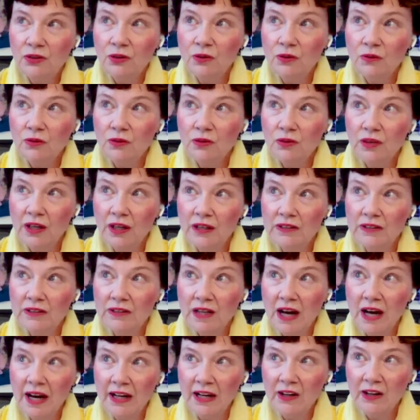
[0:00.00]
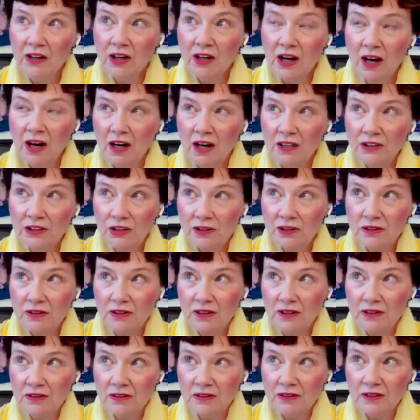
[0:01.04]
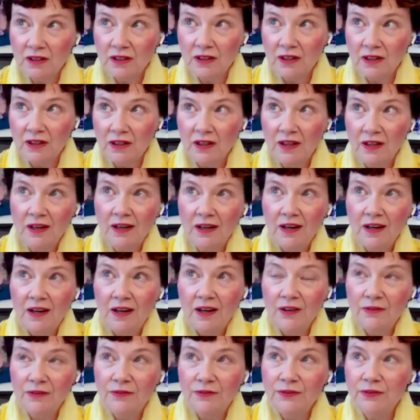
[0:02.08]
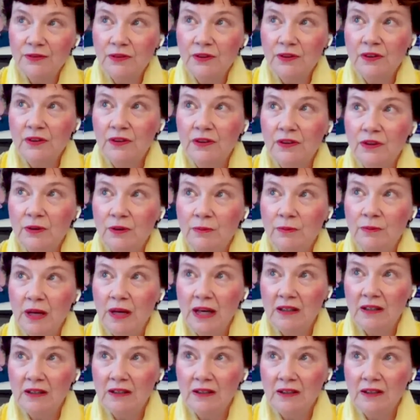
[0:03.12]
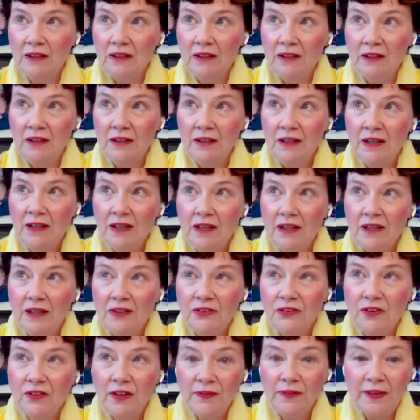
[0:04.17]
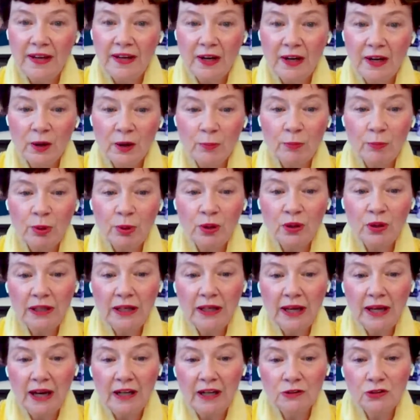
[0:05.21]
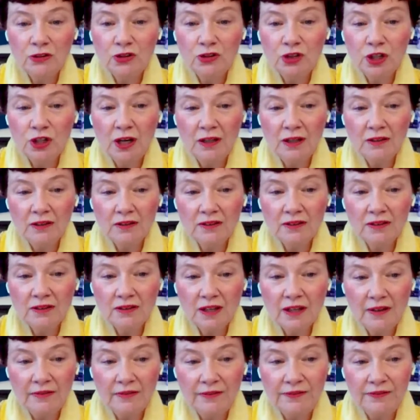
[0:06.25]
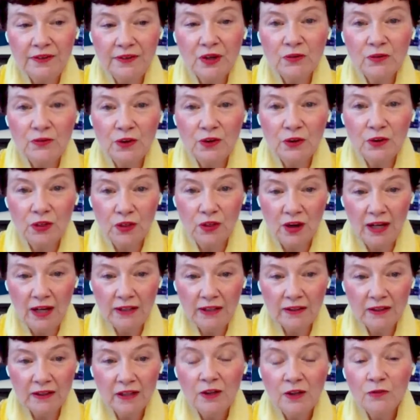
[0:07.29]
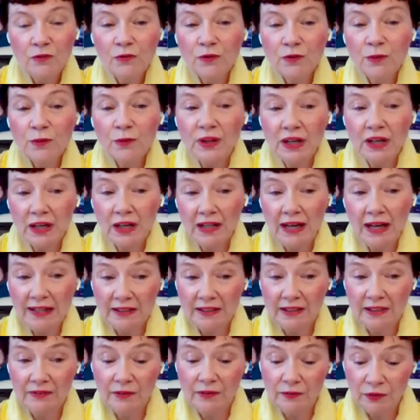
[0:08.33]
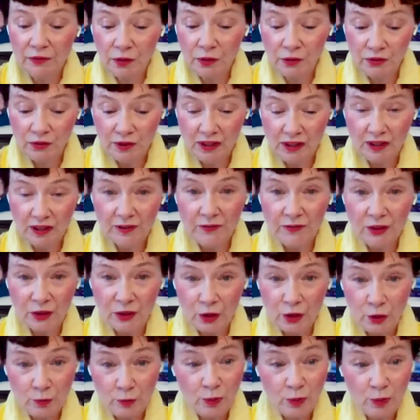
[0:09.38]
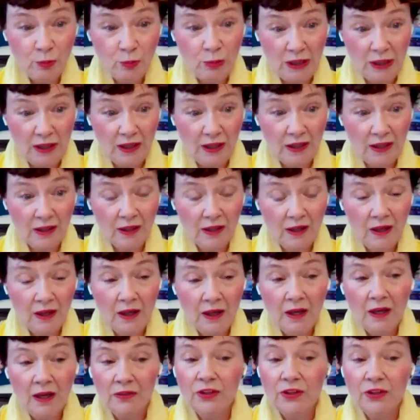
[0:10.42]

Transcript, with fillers: to the entire consciousness of humanity is that they are pulling out chunks of fearful thought from the collective. If you think of the human being